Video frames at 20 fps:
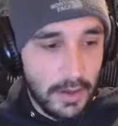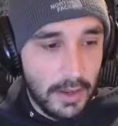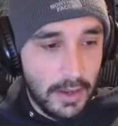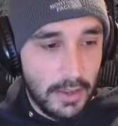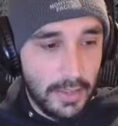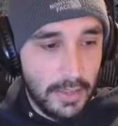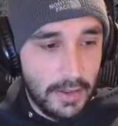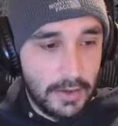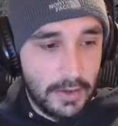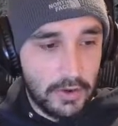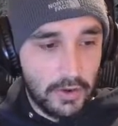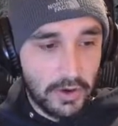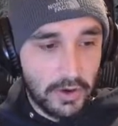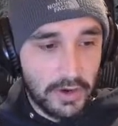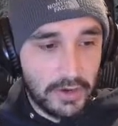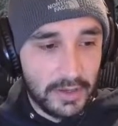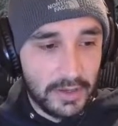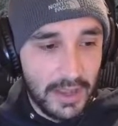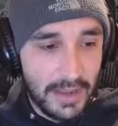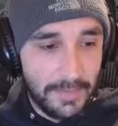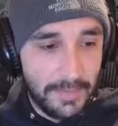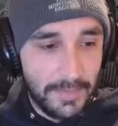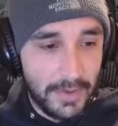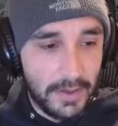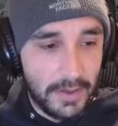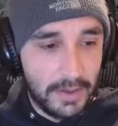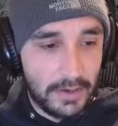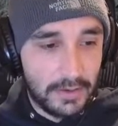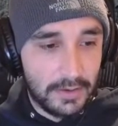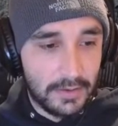And then you're going to type
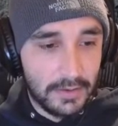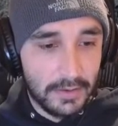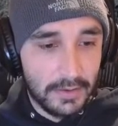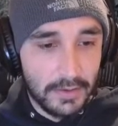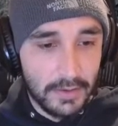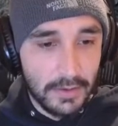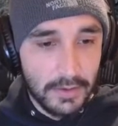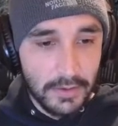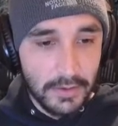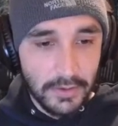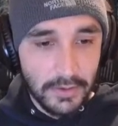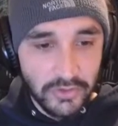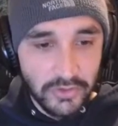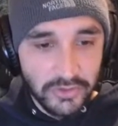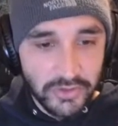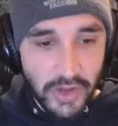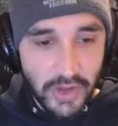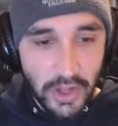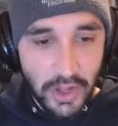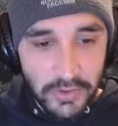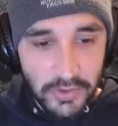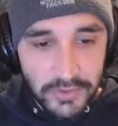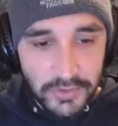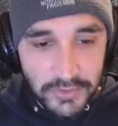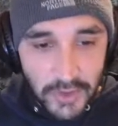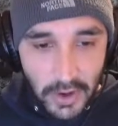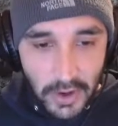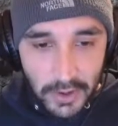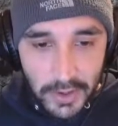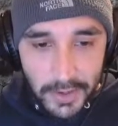in shell
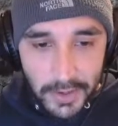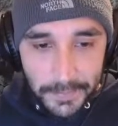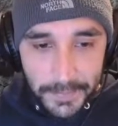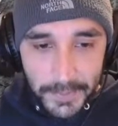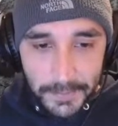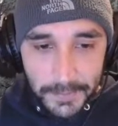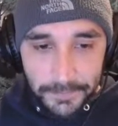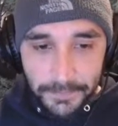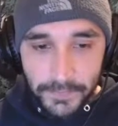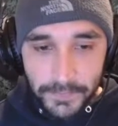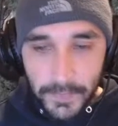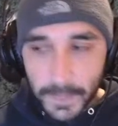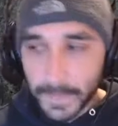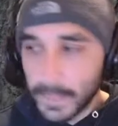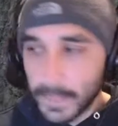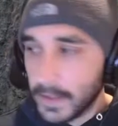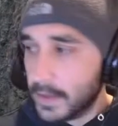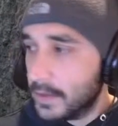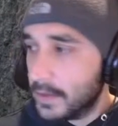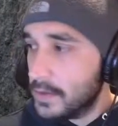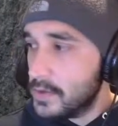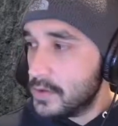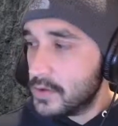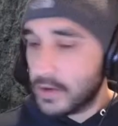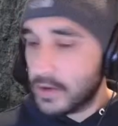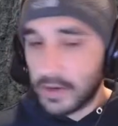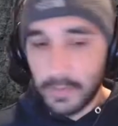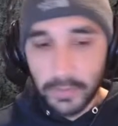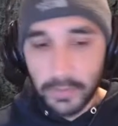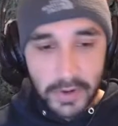startup.
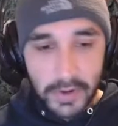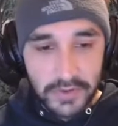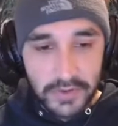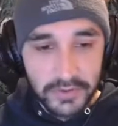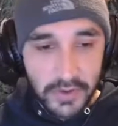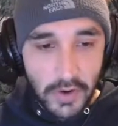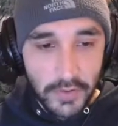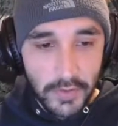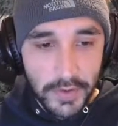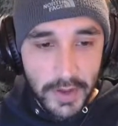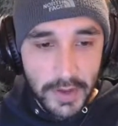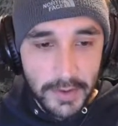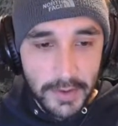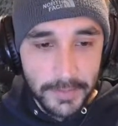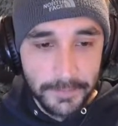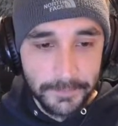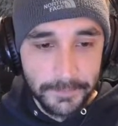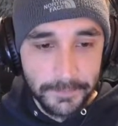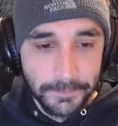You're going to press OK.